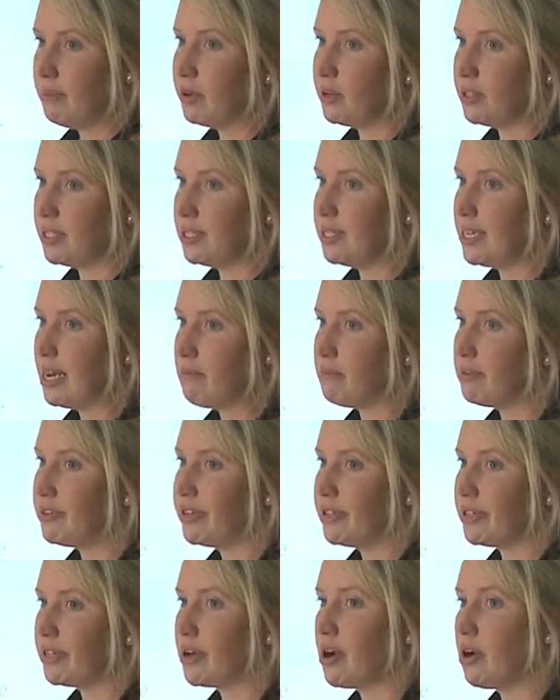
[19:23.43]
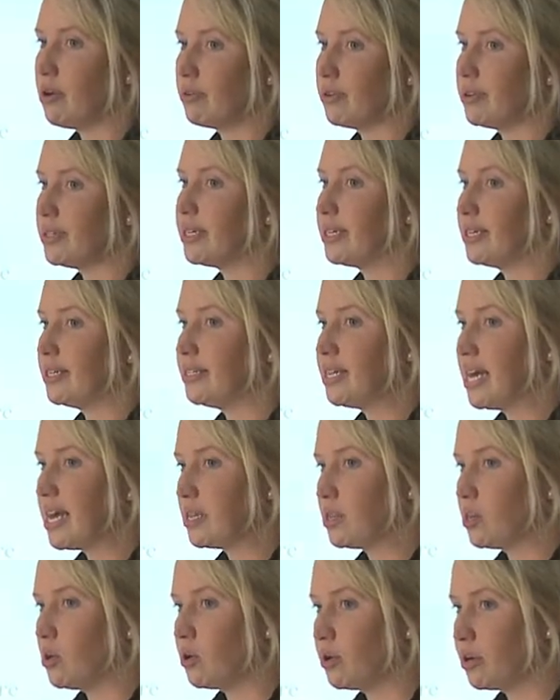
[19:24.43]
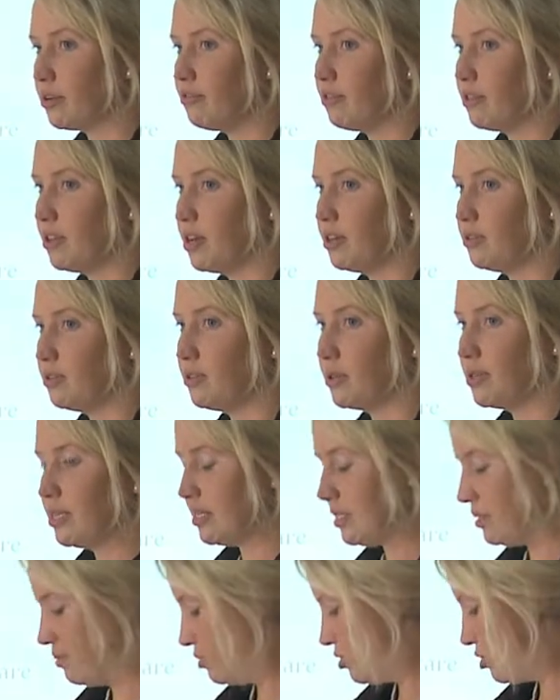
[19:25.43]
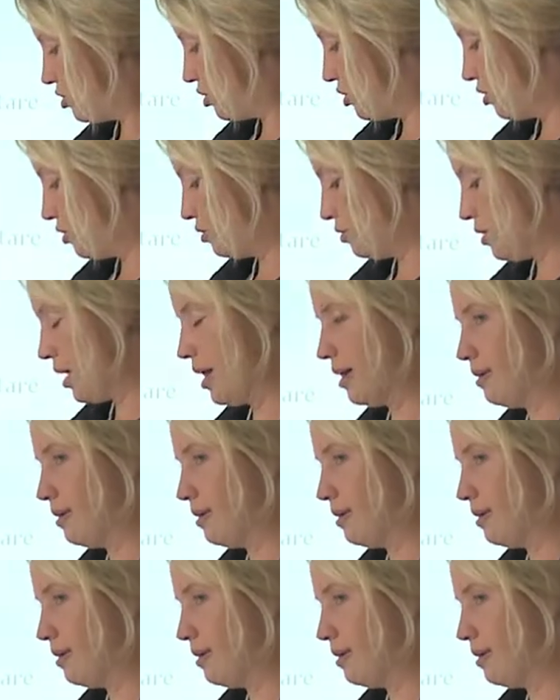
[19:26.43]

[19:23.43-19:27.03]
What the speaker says: because the temperatures are colder, it's going to take longer for those organisms to